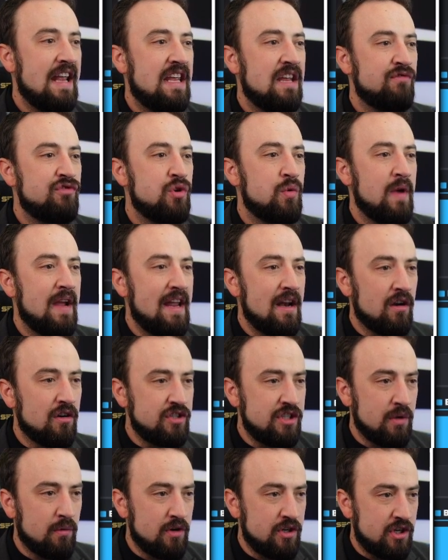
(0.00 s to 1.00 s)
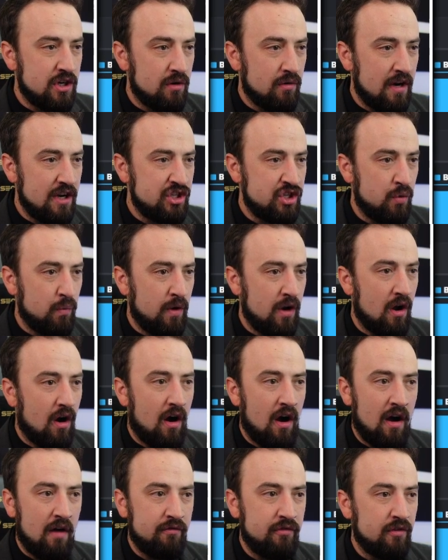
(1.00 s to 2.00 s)
and it gives you energy regeneration when
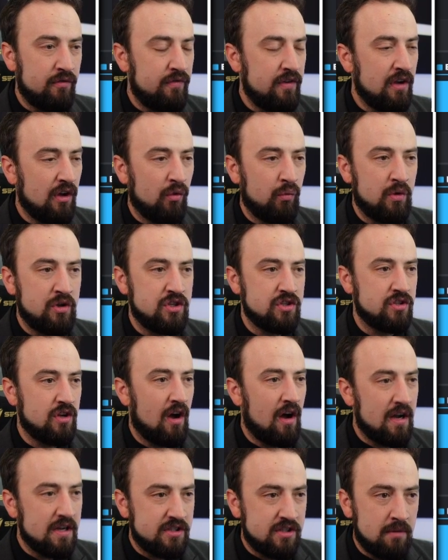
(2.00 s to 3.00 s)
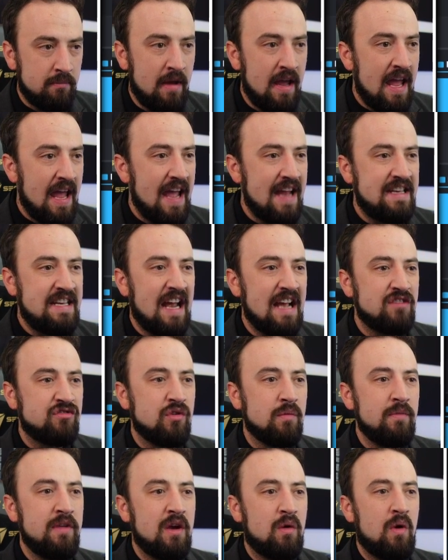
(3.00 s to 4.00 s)
off the field, which is awesome. Attacks
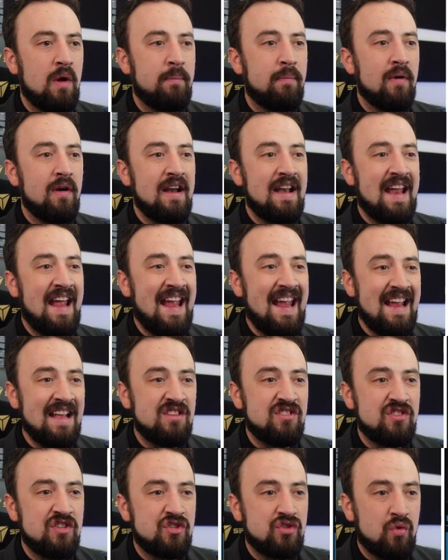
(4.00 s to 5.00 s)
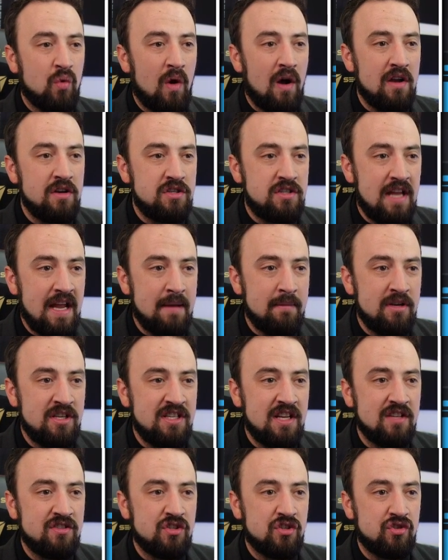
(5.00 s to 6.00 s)
from the equipper enhance the squad's
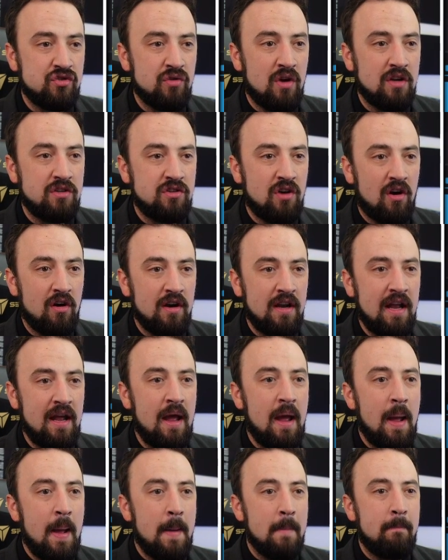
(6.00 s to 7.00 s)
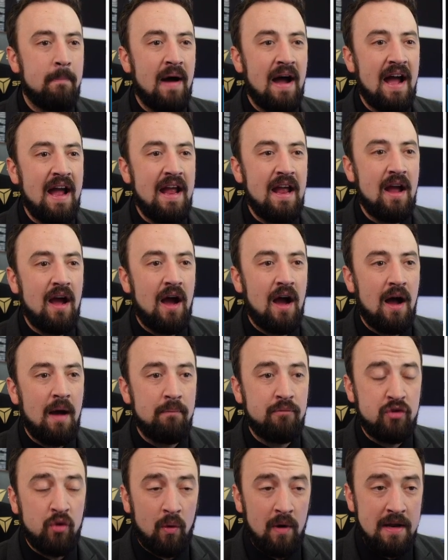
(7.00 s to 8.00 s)
damage against a struck target by
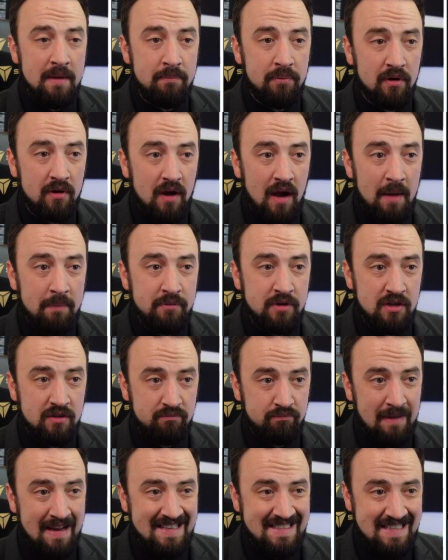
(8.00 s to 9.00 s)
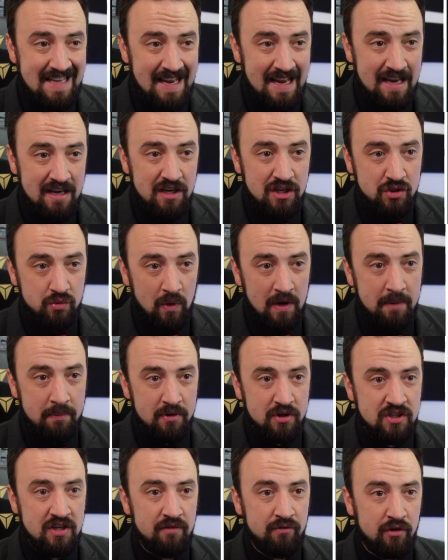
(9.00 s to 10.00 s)
10 to
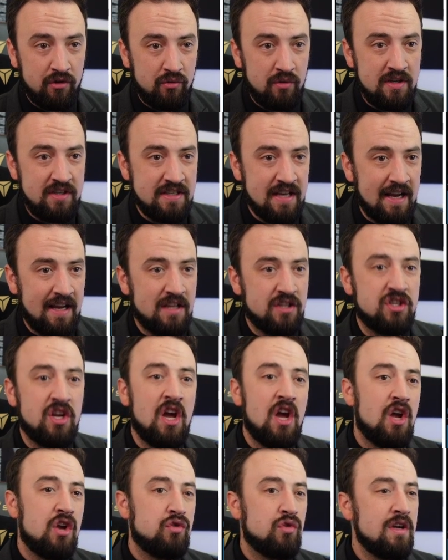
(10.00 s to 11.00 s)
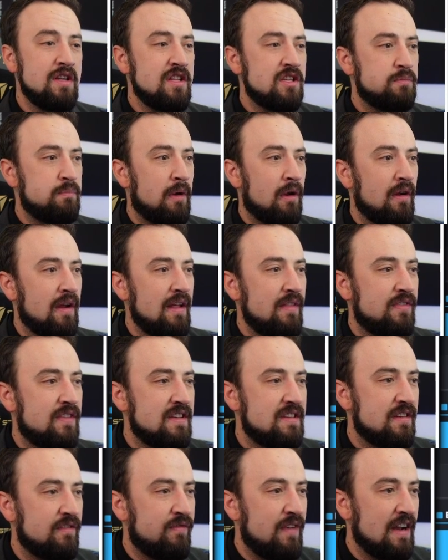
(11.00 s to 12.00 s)
20% for 3 seconds. During this period,
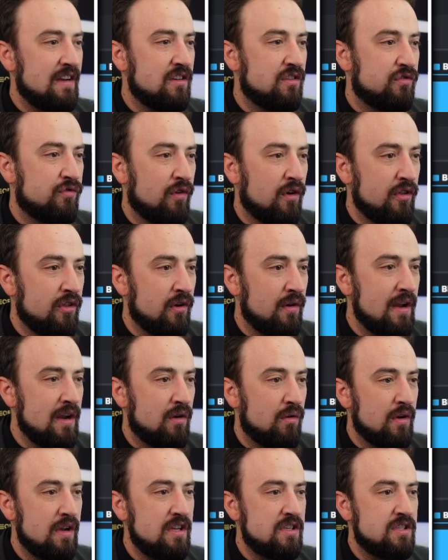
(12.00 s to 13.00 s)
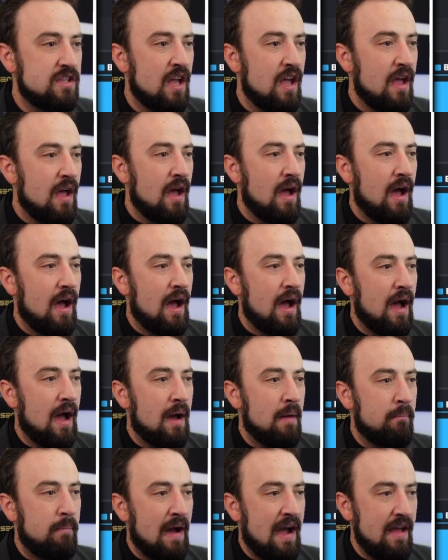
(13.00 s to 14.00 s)
this effect is further increased
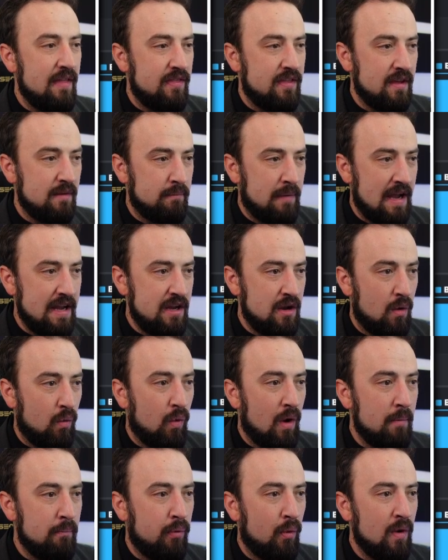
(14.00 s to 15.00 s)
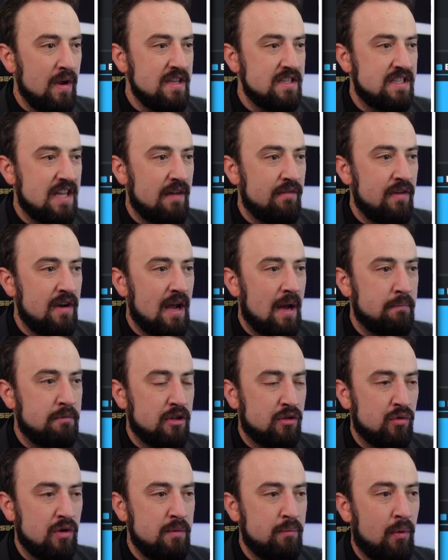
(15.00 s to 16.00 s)
by 1.7
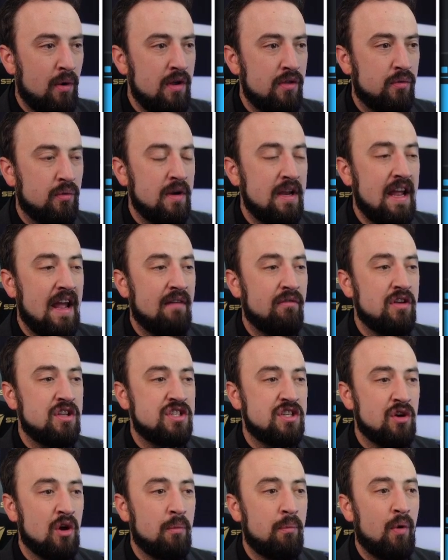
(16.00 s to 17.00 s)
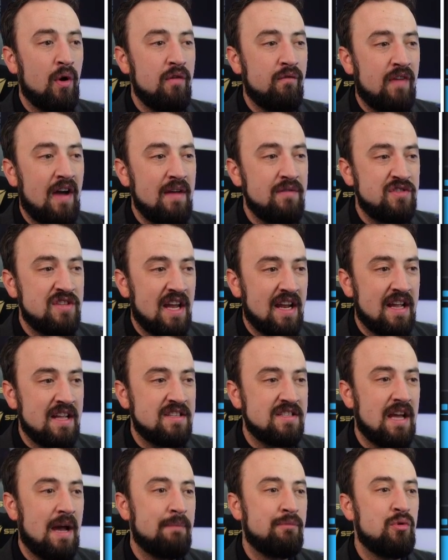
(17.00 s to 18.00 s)
up to 3.3 every 0.5
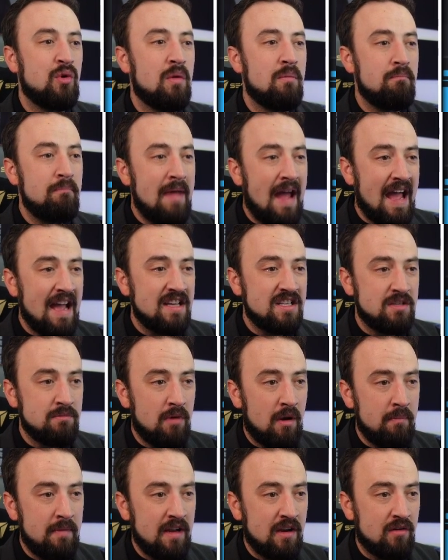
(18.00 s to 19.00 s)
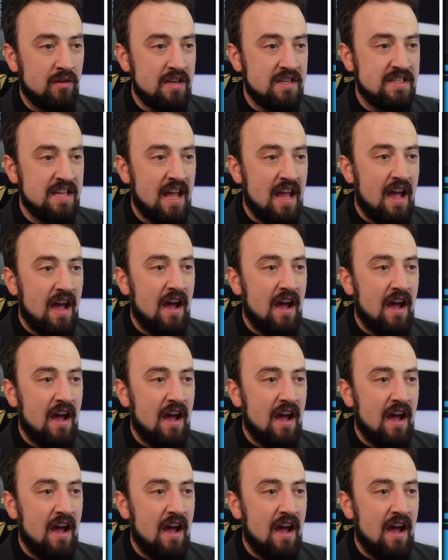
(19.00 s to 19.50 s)
seconds, up to a maximum increase